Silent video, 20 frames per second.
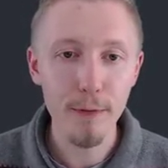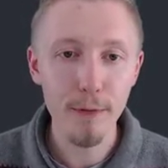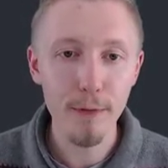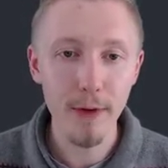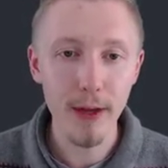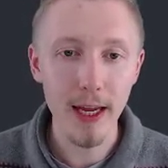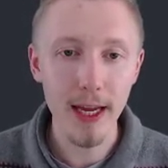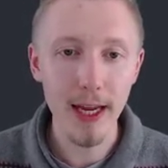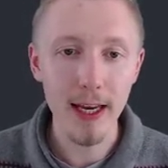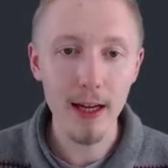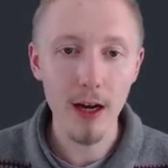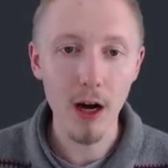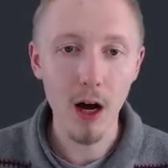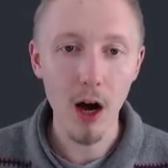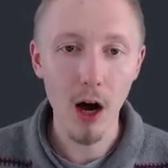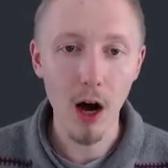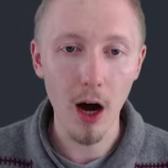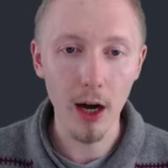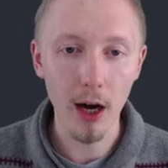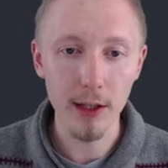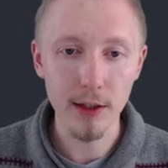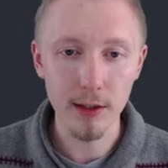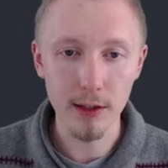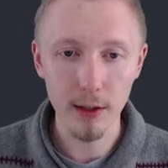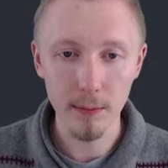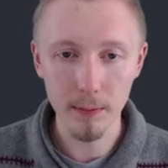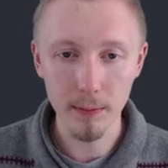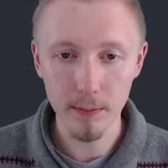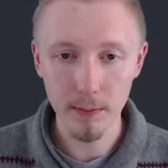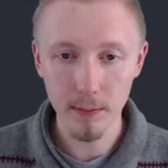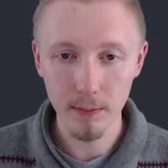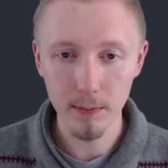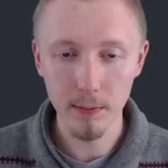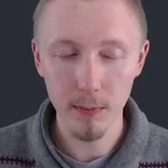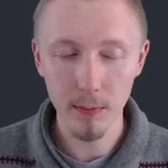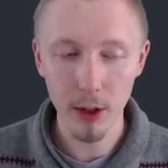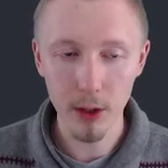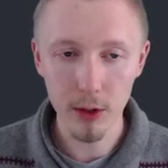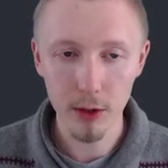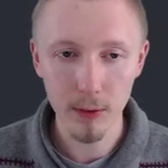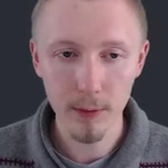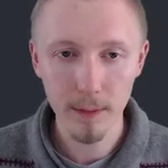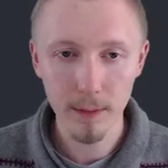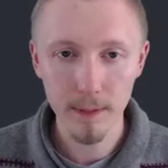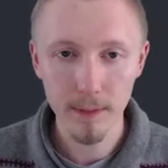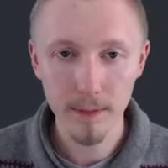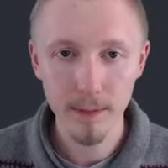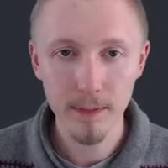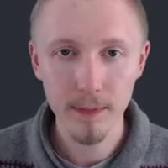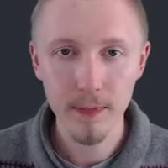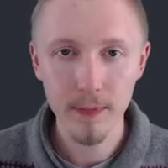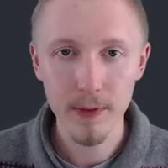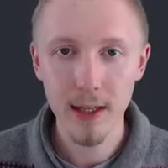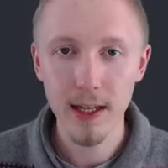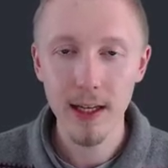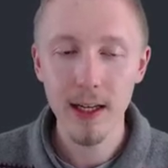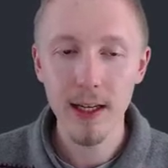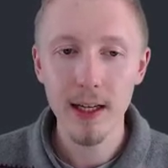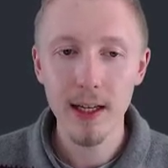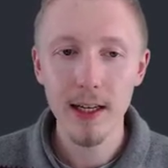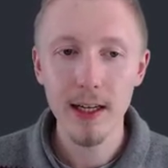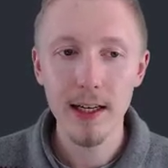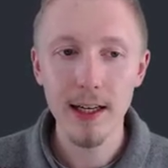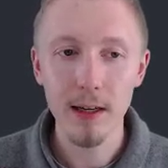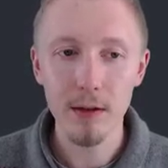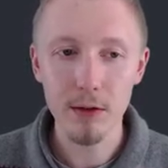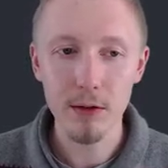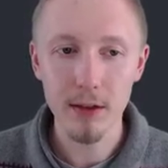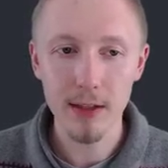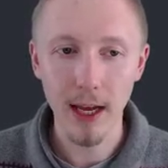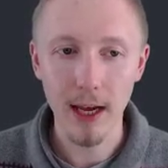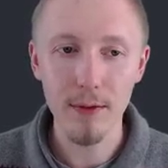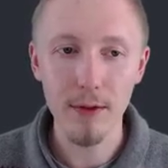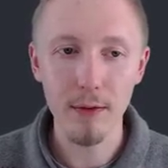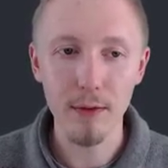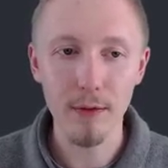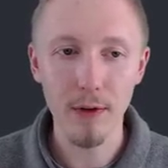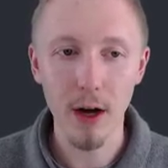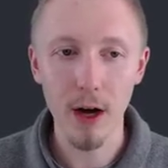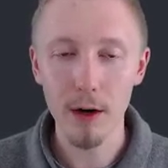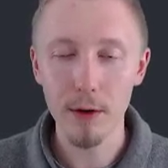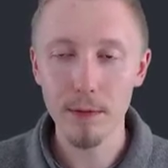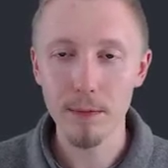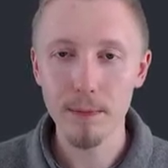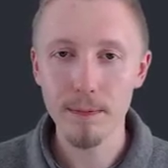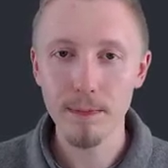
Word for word: feed item model. Now save the file.